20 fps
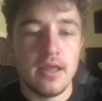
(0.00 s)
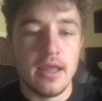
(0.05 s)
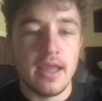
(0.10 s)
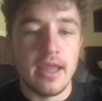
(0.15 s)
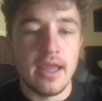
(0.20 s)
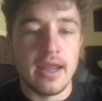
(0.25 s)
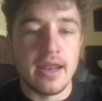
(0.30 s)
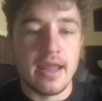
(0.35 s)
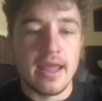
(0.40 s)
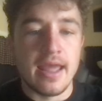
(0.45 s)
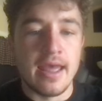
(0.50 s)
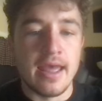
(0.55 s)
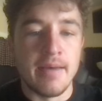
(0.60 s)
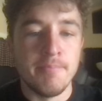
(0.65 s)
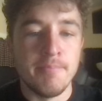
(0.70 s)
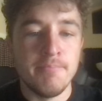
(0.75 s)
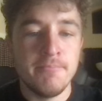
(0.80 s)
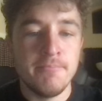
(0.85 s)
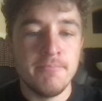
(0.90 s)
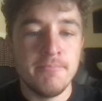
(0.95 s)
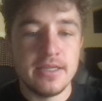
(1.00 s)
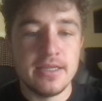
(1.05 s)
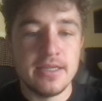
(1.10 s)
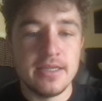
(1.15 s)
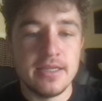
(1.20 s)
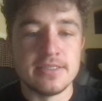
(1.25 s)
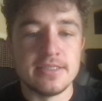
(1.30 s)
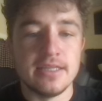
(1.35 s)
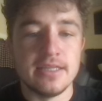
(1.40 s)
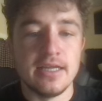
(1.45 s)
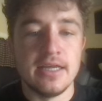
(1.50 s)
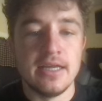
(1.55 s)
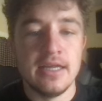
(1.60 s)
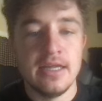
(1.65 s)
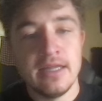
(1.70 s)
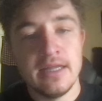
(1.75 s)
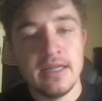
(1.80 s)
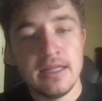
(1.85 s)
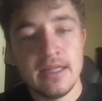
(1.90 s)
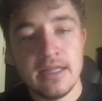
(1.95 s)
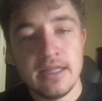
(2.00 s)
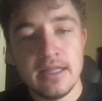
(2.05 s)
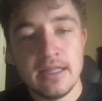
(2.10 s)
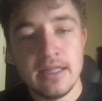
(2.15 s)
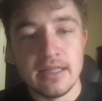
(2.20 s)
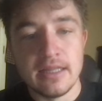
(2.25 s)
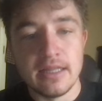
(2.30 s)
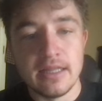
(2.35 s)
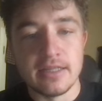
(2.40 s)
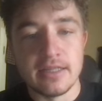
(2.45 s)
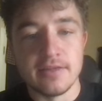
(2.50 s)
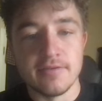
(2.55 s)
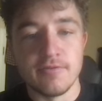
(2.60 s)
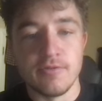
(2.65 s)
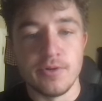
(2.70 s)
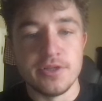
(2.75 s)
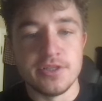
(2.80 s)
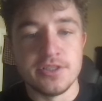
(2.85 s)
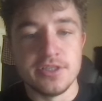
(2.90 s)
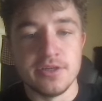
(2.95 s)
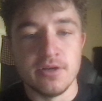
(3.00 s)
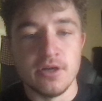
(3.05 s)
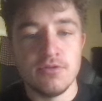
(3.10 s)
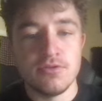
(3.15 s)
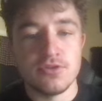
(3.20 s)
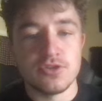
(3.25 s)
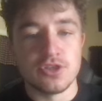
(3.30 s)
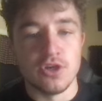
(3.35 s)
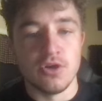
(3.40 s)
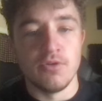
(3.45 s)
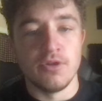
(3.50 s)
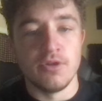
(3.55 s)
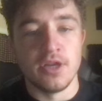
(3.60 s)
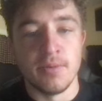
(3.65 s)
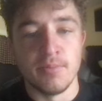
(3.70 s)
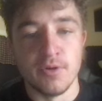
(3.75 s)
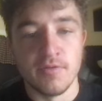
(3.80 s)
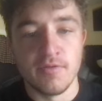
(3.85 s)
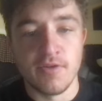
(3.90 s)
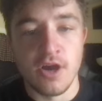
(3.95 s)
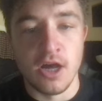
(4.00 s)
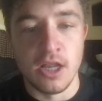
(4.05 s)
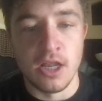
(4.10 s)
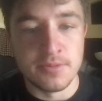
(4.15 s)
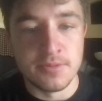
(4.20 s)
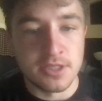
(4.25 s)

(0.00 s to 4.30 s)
and m is the length of grid 0, so the number of columns, the